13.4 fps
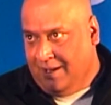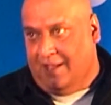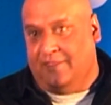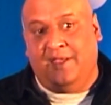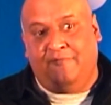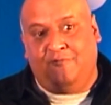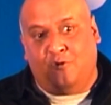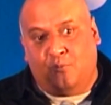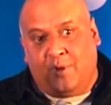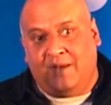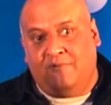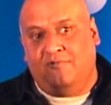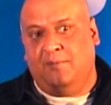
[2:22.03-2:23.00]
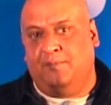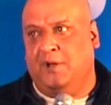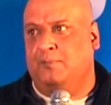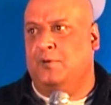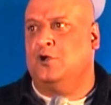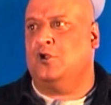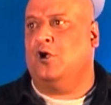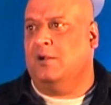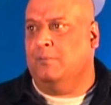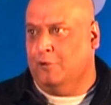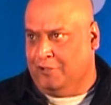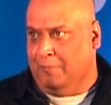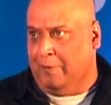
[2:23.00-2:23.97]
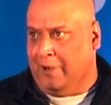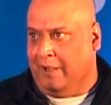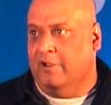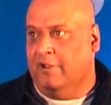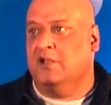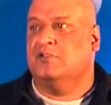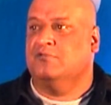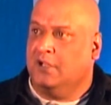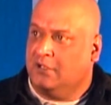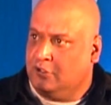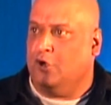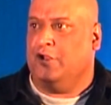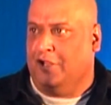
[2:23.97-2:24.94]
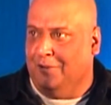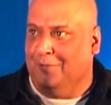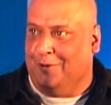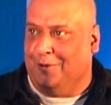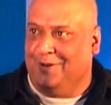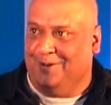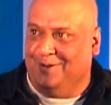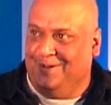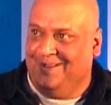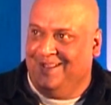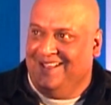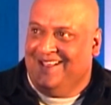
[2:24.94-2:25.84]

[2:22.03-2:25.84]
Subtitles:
And therefore, when will people talk about the brand? When it's worth talking about, you know?